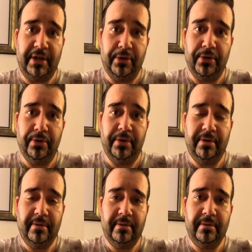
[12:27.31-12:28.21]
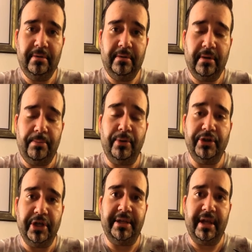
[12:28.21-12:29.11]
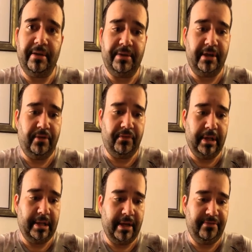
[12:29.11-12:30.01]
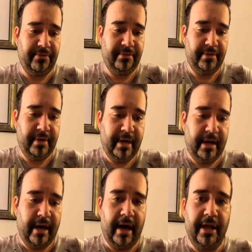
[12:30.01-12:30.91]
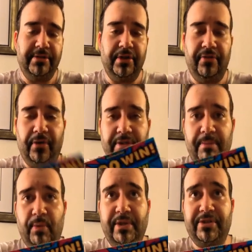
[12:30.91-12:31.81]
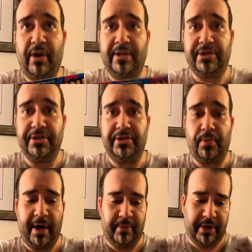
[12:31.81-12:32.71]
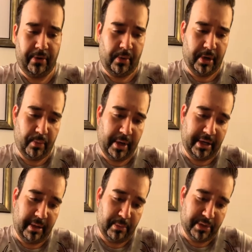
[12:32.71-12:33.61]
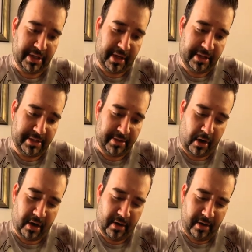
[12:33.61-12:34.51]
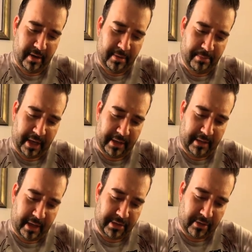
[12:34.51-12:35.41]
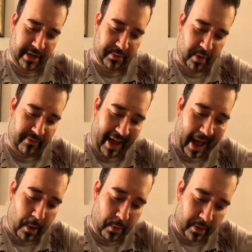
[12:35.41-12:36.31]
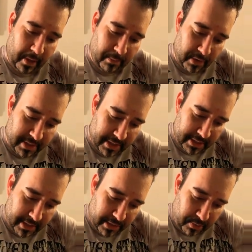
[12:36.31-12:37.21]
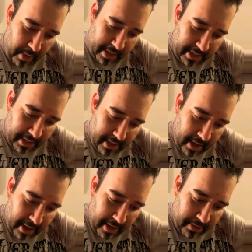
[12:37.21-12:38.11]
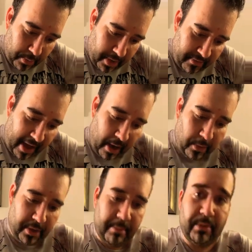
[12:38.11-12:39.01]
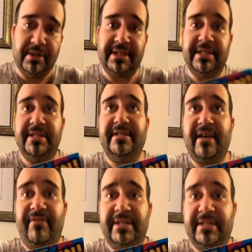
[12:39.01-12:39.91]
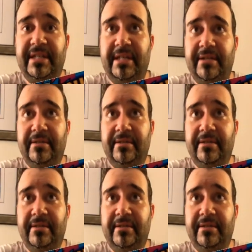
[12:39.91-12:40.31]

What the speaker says: Thank you, dude. Appreciate that. Thank you for the love. So the first number we scratched is a 20. We don't know what our winning numbers yet are, but I scratched one of our numbers, and it's a 20. Another one of our numbers is a 17.